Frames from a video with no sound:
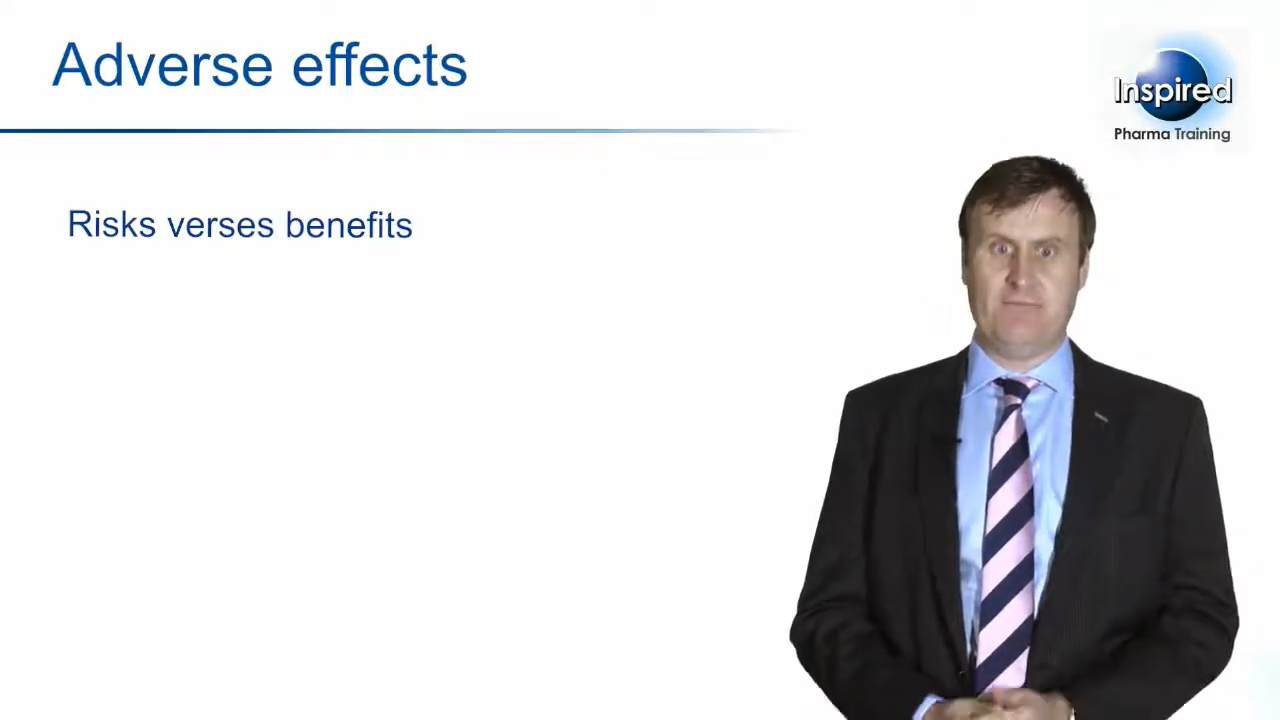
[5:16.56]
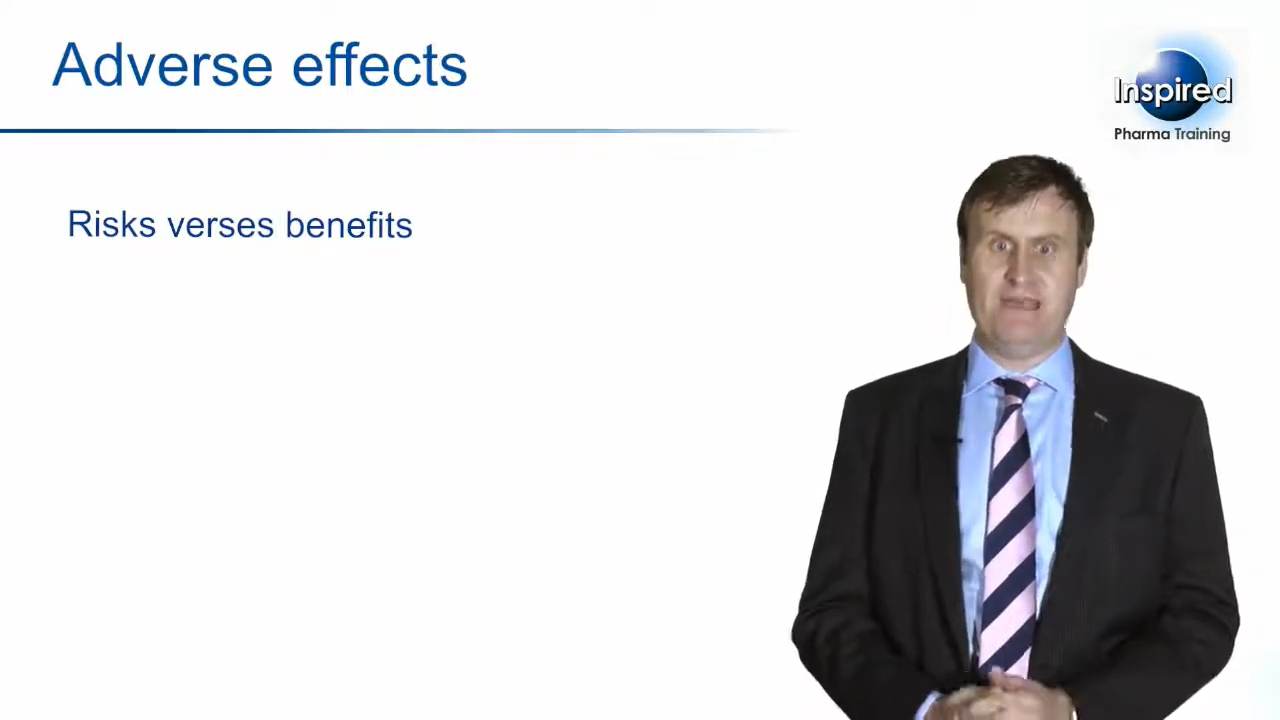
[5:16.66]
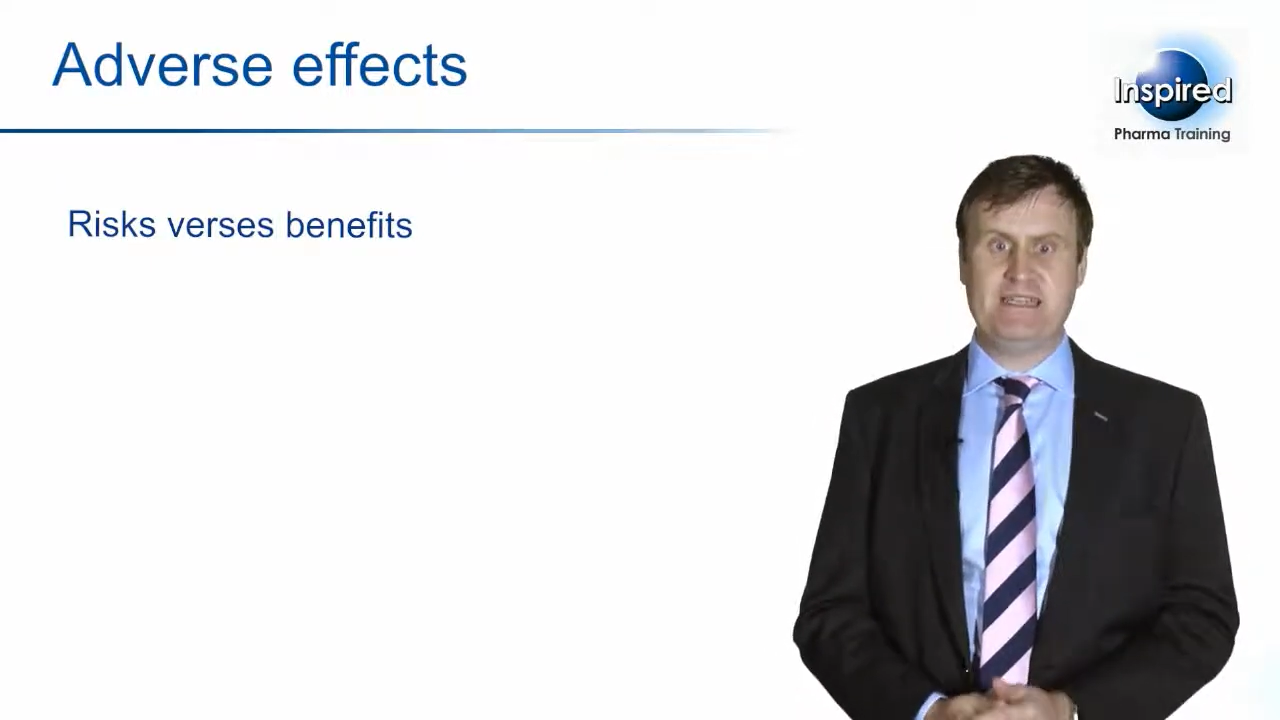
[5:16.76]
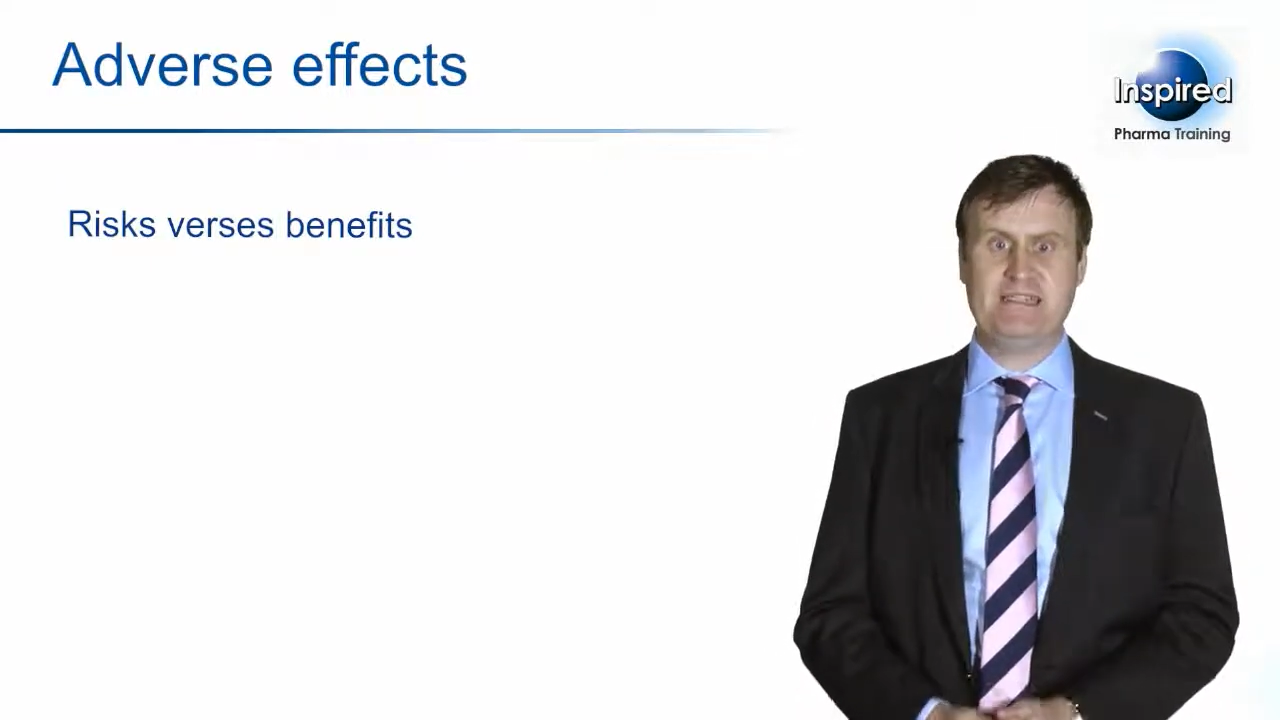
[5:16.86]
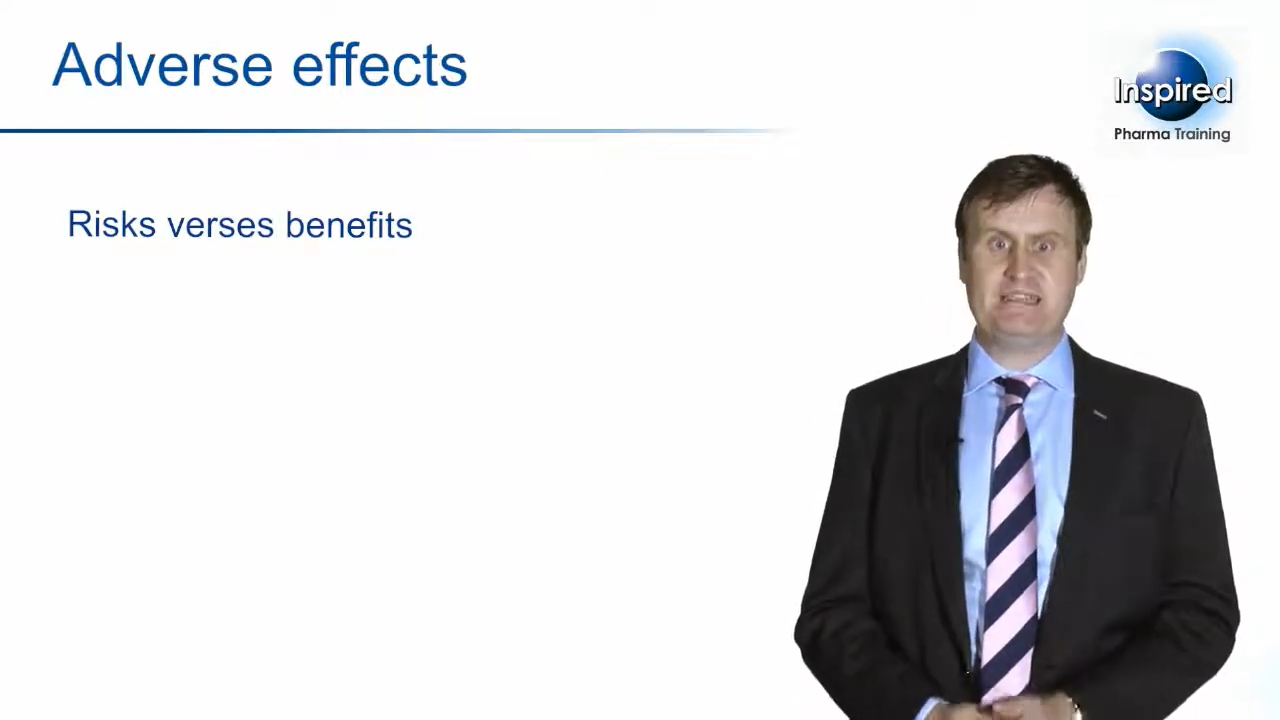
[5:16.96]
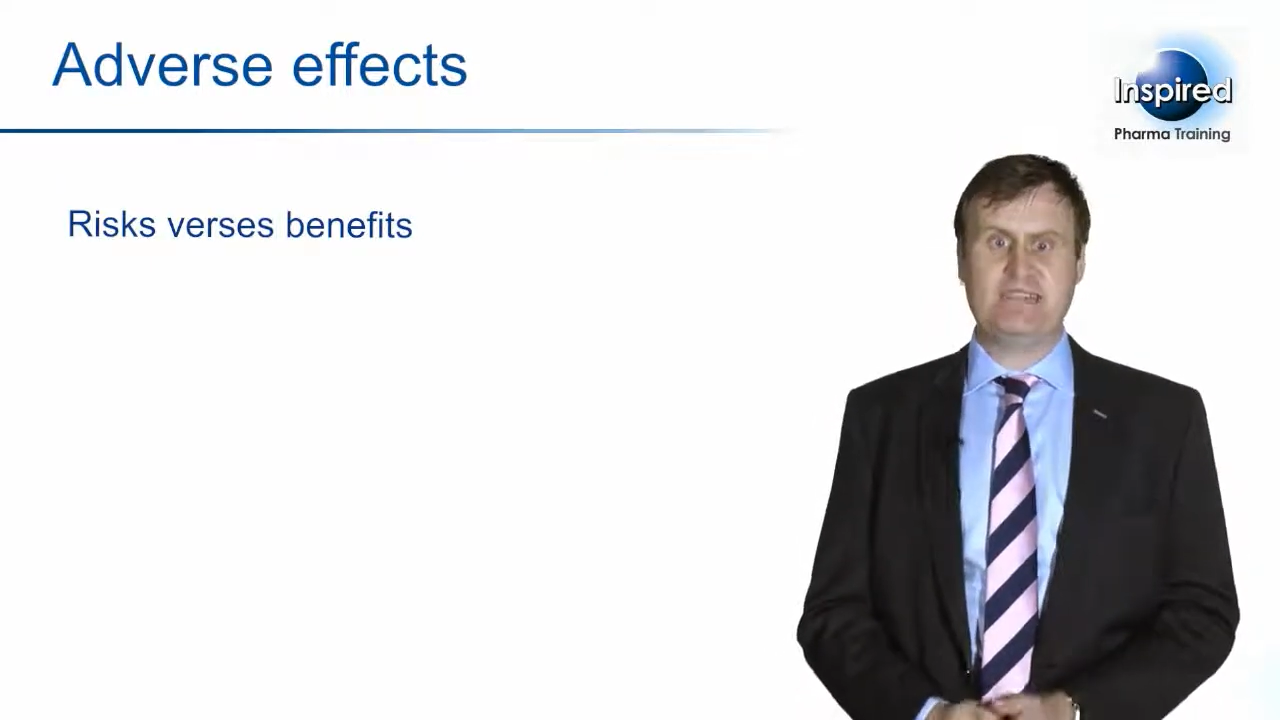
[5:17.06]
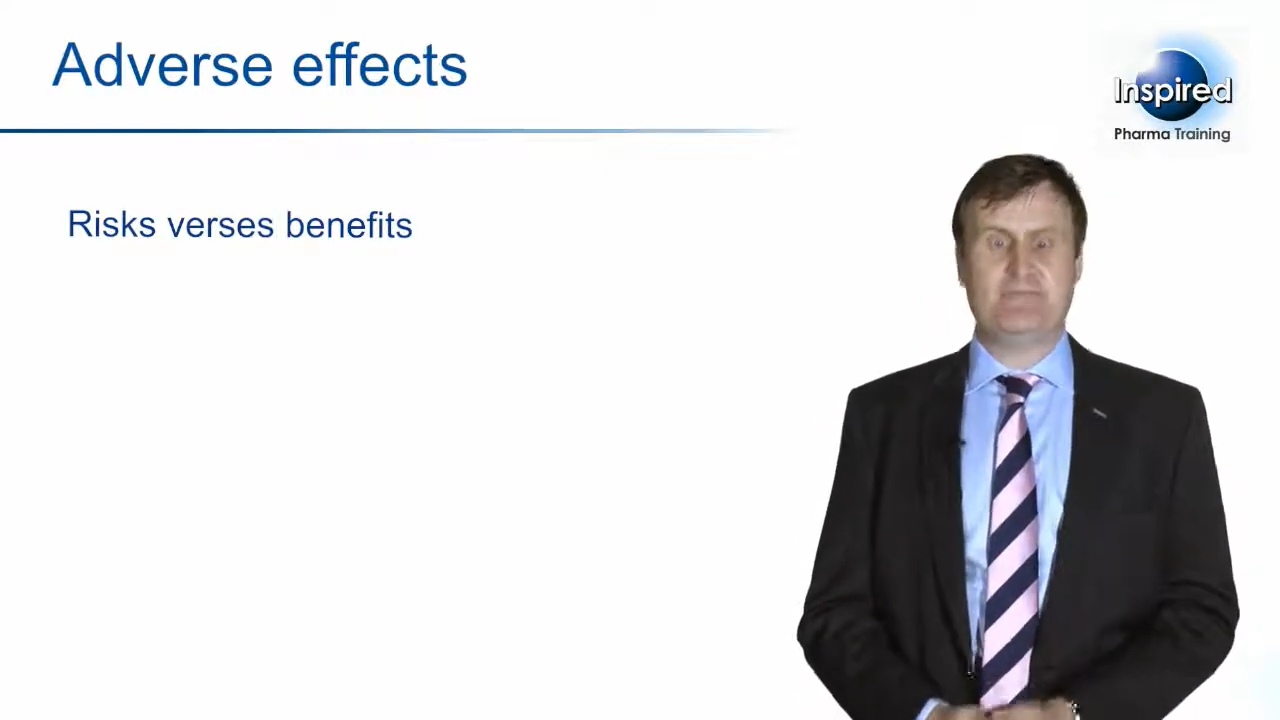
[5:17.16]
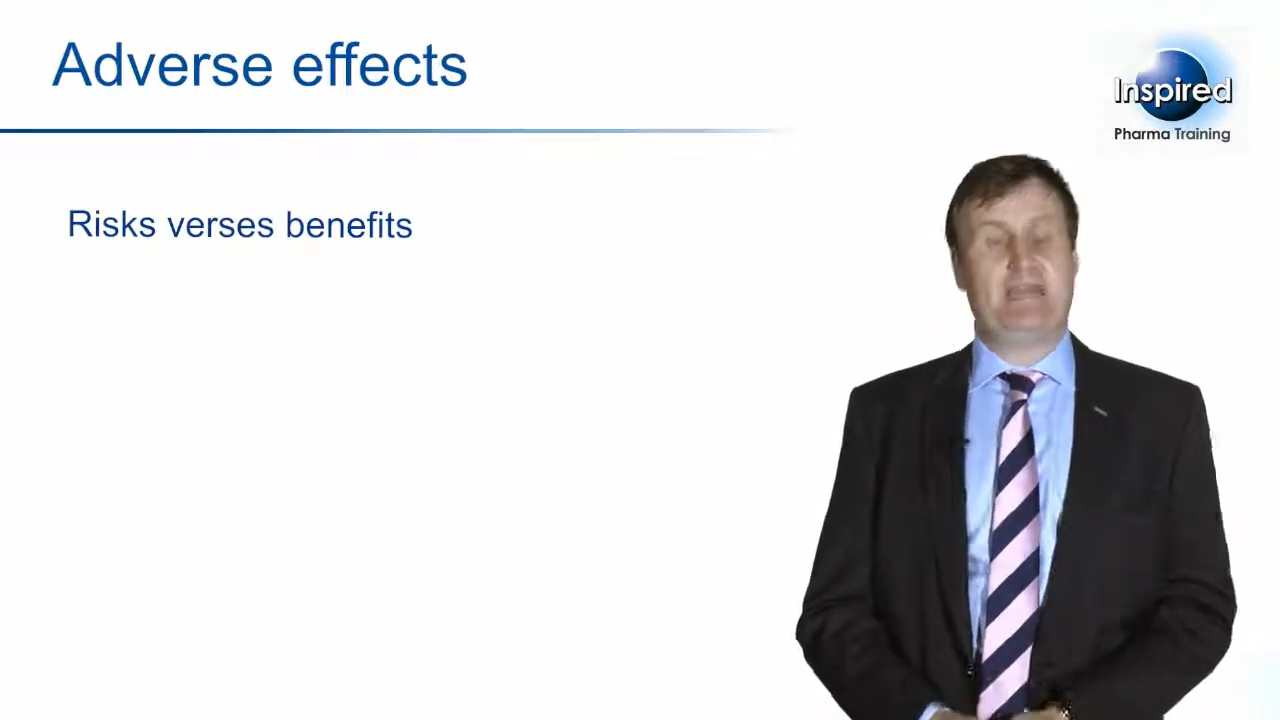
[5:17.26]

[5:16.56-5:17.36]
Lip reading: Medicines